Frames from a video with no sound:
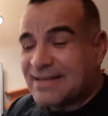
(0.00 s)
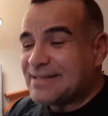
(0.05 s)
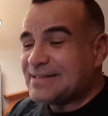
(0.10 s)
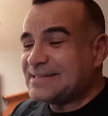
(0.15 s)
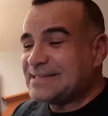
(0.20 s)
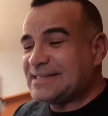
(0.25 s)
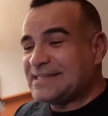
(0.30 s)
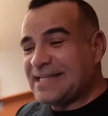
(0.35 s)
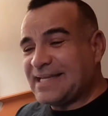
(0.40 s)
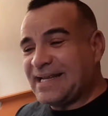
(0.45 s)

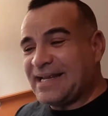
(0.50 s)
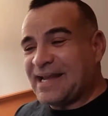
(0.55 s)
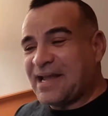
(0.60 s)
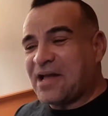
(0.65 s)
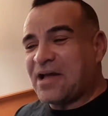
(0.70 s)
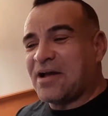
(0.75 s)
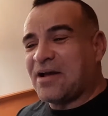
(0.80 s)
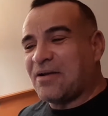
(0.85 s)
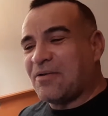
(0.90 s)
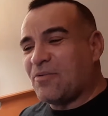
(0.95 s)
See,
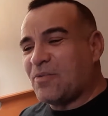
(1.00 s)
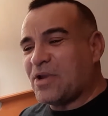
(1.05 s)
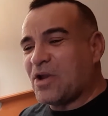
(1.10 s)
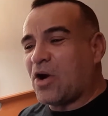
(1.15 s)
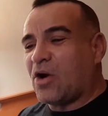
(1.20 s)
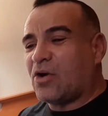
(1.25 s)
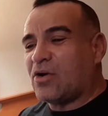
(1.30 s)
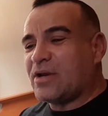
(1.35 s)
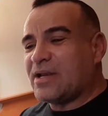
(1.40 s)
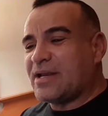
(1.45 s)
we
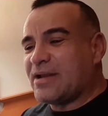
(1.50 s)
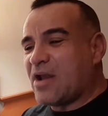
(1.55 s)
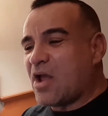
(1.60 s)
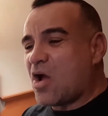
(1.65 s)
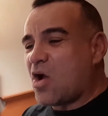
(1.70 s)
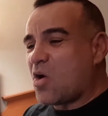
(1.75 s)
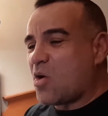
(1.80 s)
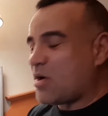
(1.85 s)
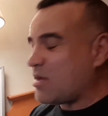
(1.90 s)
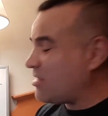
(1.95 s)
already
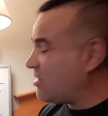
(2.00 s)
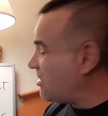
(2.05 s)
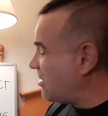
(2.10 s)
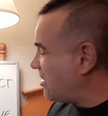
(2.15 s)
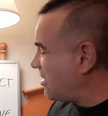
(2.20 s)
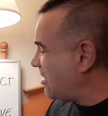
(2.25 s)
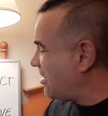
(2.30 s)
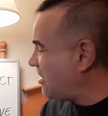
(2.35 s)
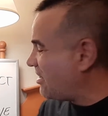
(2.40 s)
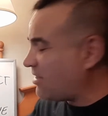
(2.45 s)
know
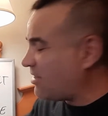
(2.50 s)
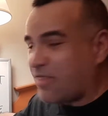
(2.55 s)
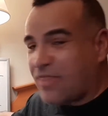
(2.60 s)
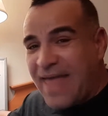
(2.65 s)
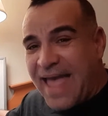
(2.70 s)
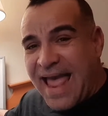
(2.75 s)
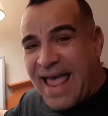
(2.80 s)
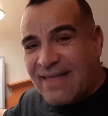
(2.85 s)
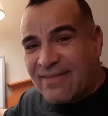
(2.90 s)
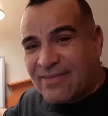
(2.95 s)

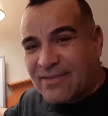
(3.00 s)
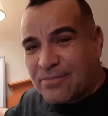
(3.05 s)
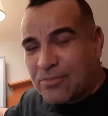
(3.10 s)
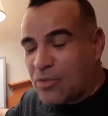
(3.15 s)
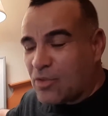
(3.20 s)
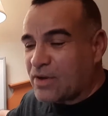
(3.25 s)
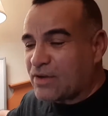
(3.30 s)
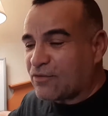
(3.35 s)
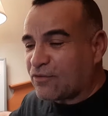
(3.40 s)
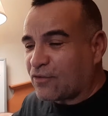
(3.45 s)
that the
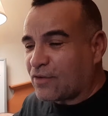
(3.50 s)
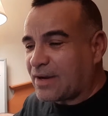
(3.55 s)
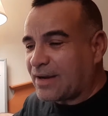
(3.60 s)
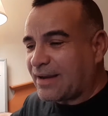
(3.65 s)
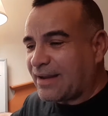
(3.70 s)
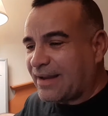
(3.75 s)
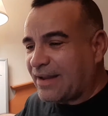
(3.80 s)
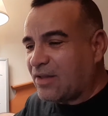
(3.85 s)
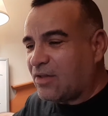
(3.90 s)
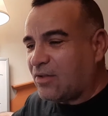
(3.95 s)

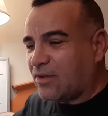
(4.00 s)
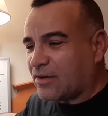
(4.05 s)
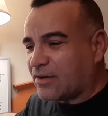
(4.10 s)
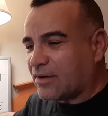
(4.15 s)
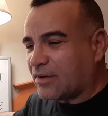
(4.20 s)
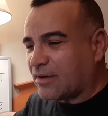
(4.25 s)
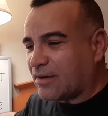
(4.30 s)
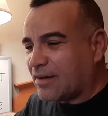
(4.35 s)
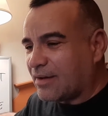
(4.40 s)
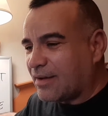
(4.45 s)
boyfriend killed
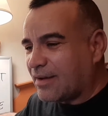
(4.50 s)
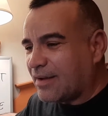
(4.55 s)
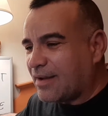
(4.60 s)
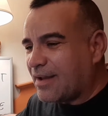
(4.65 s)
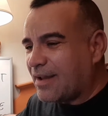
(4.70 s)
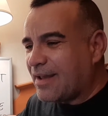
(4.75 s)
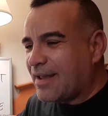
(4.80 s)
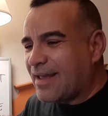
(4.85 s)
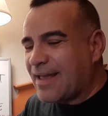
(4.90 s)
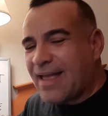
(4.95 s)
her.
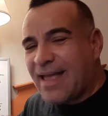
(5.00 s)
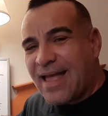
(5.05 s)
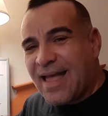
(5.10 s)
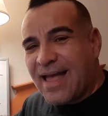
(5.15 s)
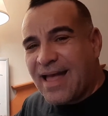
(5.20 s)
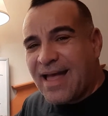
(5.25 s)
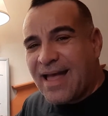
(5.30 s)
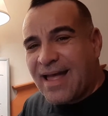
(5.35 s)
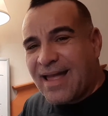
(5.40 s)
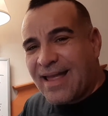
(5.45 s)

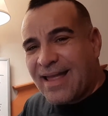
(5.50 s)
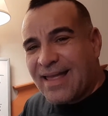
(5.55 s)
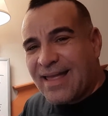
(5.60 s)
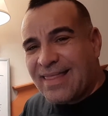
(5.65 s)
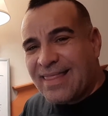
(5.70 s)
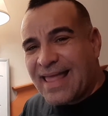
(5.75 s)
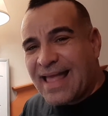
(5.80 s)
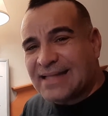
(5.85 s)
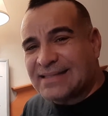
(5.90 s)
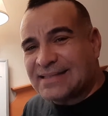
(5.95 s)

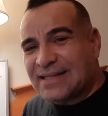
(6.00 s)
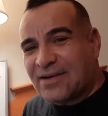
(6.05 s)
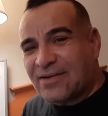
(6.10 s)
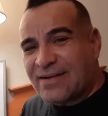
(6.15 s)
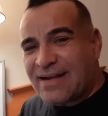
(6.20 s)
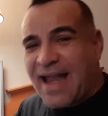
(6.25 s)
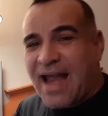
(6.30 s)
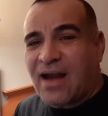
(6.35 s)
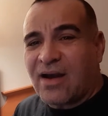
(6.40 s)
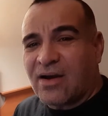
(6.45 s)
That's our
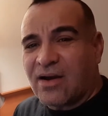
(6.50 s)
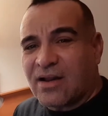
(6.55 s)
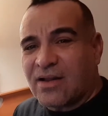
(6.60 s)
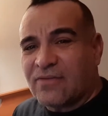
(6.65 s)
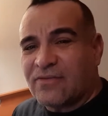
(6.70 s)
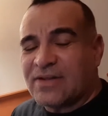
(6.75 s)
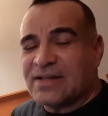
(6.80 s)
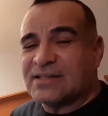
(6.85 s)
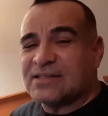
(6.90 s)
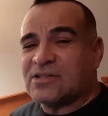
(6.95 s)

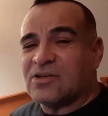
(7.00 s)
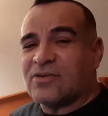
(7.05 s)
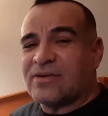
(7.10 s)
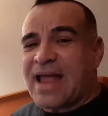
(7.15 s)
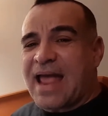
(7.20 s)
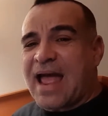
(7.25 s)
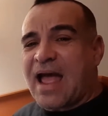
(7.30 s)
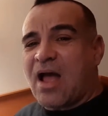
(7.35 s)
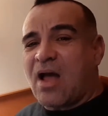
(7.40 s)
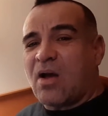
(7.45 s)
narrative. And so
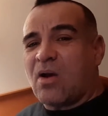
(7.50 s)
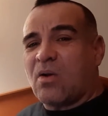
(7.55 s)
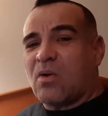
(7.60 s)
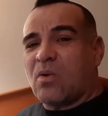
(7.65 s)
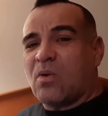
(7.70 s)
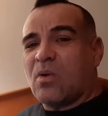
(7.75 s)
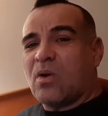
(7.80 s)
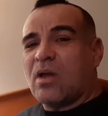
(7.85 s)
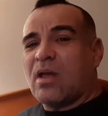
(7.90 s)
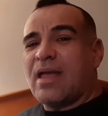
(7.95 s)

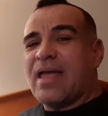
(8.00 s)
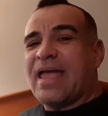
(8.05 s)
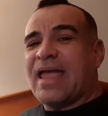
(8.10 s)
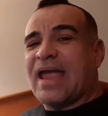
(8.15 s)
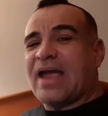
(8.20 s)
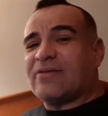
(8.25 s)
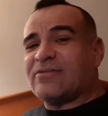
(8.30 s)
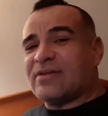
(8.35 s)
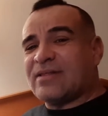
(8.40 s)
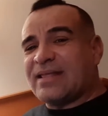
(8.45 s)
now
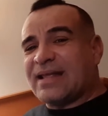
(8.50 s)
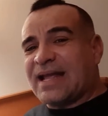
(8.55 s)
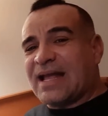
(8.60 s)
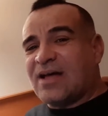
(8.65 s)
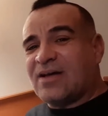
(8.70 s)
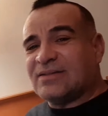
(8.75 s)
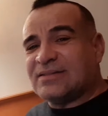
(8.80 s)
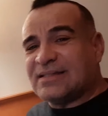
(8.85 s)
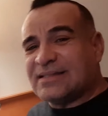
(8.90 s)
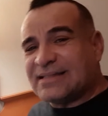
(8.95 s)
everything
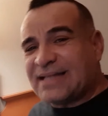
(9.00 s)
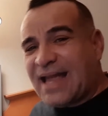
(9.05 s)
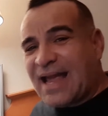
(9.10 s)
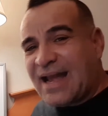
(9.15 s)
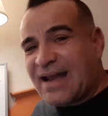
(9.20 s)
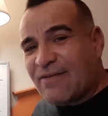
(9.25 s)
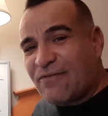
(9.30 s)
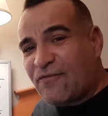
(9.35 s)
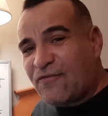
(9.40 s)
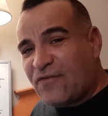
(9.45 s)
else has
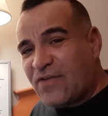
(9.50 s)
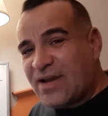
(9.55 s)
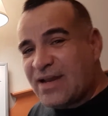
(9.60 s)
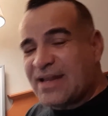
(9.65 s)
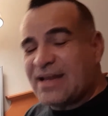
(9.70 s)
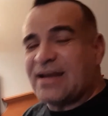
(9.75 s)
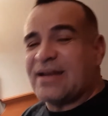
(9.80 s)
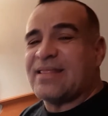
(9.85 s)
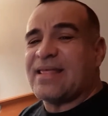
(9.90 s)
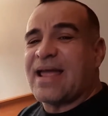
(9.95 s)
got to fit
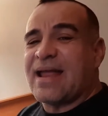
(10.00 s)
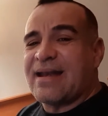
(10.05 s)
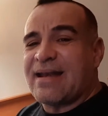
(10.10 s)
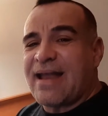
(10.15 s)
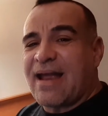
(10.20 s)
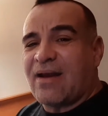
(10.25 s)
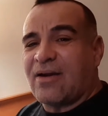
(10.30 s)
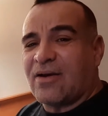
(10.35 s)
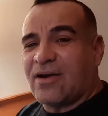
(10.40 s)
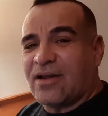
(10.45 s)
into that
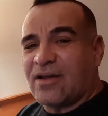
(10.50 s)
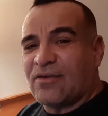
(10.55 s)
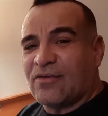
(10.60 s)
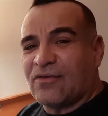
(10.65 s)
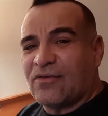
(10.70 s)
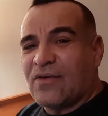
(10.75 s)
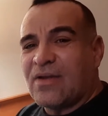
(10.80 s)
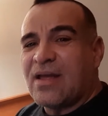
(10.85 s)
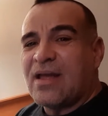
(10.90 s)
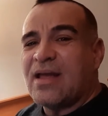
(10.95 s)

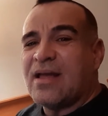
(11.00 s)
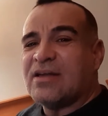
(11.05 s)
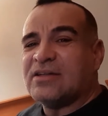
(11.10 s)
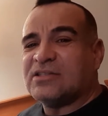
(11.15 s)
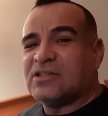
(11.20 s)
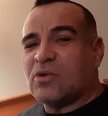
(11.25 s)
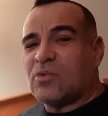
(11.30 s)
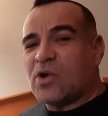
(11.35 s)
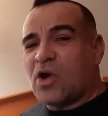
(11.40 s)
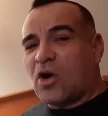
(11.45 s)
narrative.
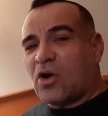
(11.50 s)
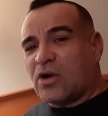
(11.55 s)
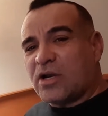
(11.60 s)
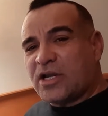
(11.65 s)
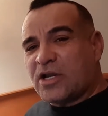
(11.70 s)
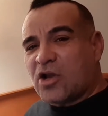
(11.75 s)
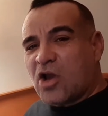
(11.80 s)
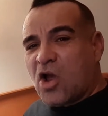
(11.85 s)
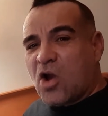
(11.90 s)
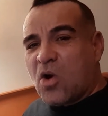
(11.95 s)
So we
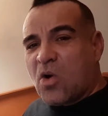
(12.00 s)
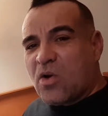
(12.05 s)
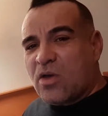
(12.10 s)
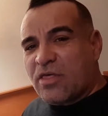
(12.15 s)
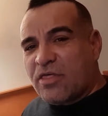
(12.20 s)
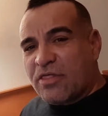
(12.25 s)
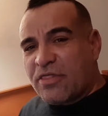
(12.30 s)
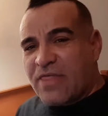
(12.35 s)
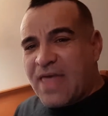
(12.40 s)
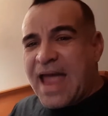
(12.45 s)
already know
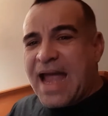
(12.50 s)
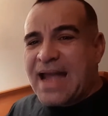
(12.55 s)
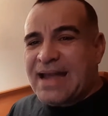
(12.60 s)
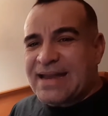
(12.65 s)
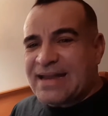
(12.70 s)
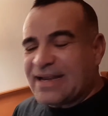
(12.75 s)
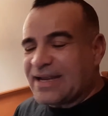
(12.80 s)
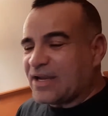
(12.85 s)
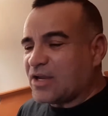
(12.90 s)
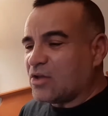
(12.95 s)
that
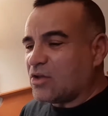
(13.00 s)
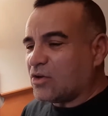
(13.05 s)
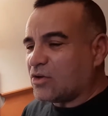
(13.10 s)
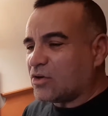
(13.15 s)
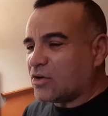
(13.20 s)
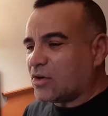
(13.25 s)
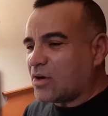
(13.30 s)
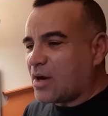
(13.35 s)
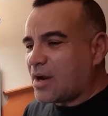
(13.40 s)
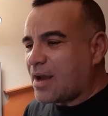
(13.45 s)
he killed
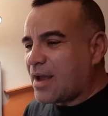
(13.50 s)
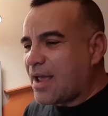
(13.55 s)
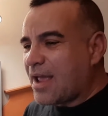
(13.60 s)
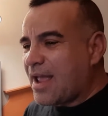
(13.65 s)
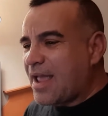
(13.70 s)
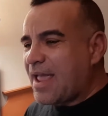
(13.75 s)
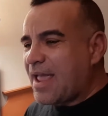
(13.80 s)
her.